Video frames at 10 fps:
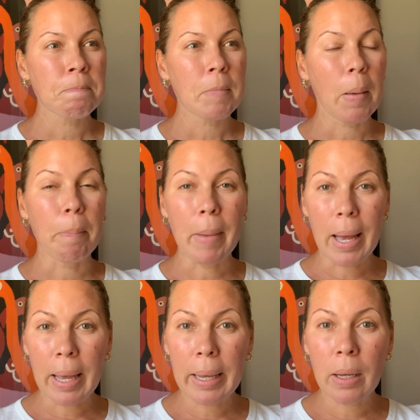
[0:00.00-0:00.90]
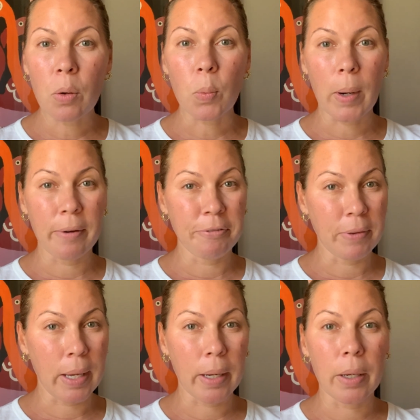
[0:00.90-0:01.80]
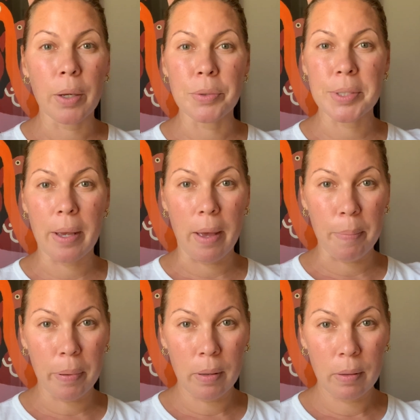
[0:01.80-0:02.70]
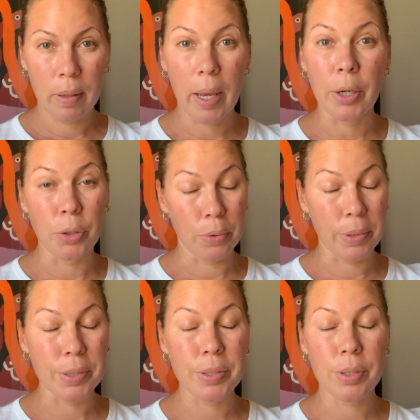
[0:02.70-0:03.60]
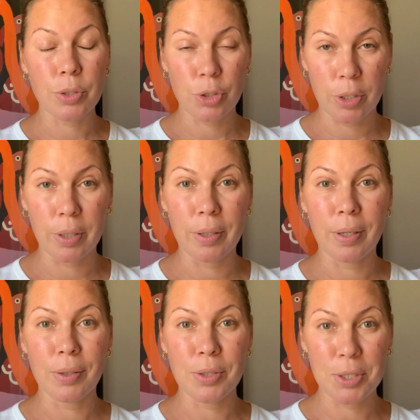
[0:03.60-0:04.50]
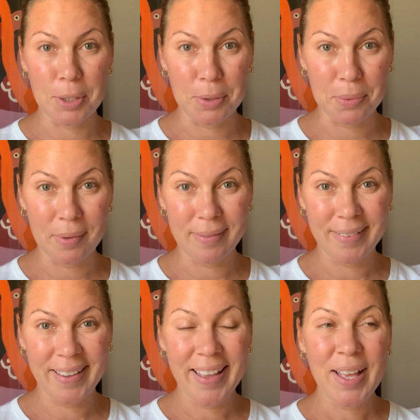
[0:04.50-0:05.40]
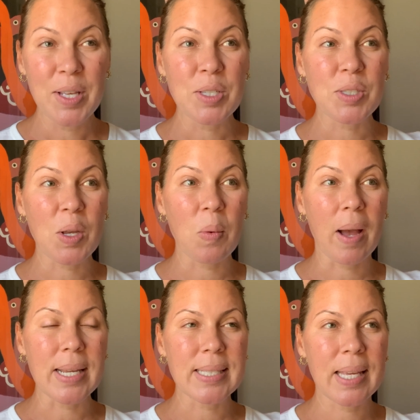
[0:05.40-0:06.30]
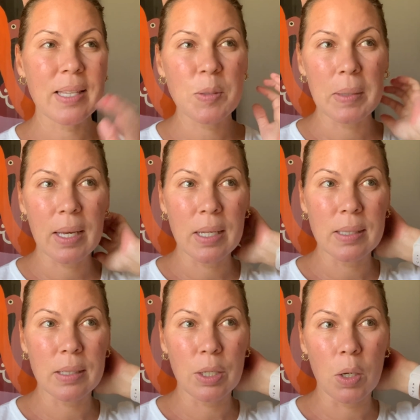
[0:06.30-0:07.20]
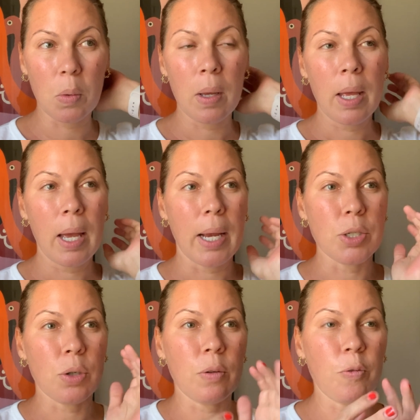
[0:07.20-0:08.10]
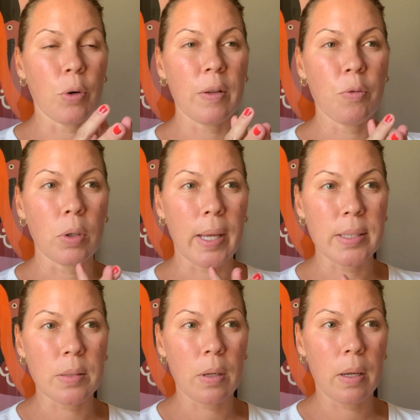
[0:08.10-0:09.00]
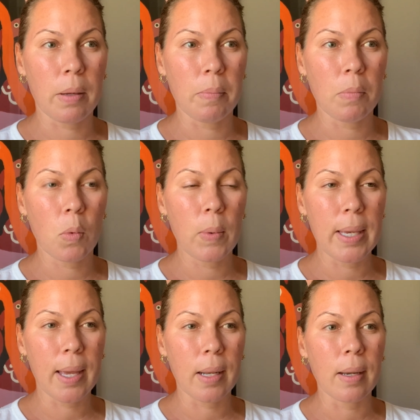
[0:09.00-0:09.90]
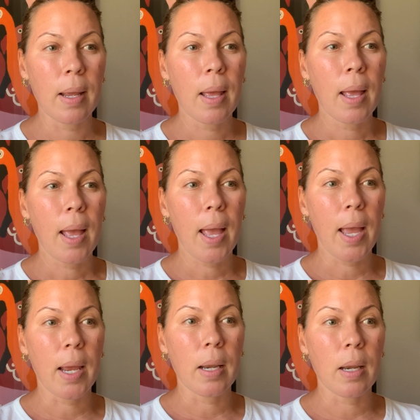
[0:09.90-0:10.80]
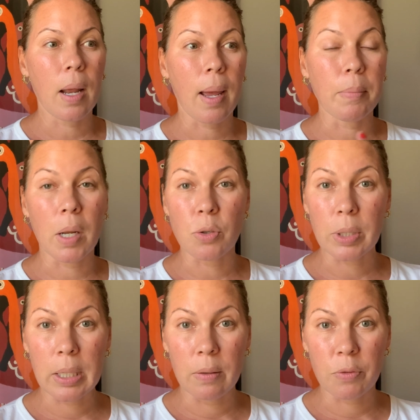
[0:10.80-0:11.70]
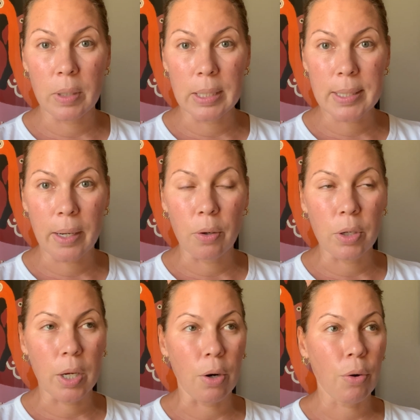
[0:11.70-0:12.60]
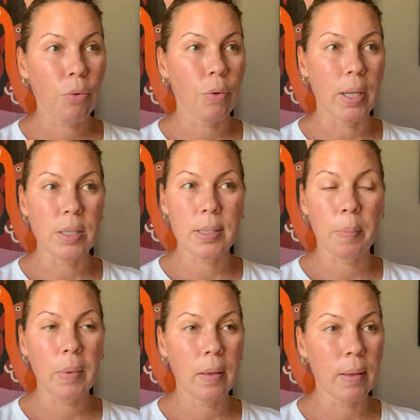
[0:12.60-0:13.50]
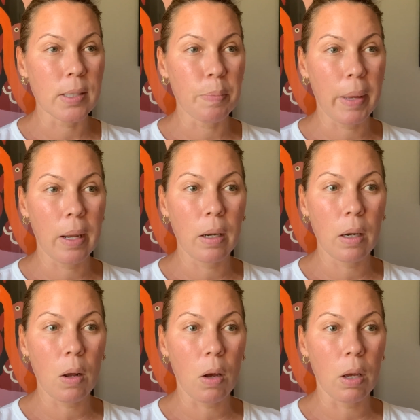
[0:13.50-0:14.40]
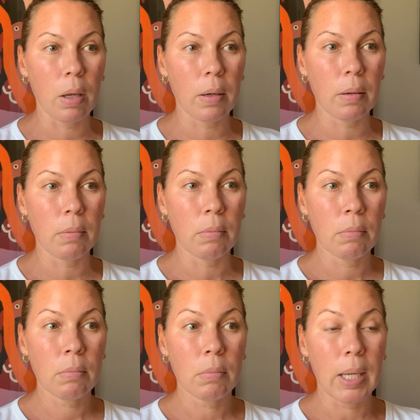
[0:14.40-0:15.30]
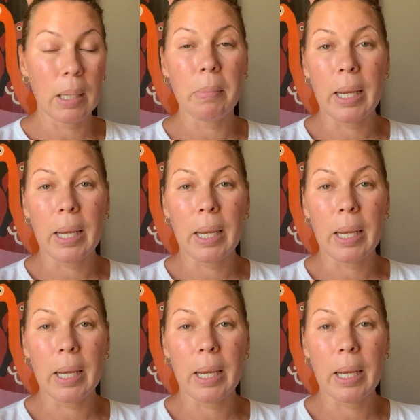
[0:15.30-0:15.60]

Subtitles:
my red flag goes up, and yours should too. So I say this because, I turned 44 last weekend, and I'm not drinking for the entire year. It's something that's been in my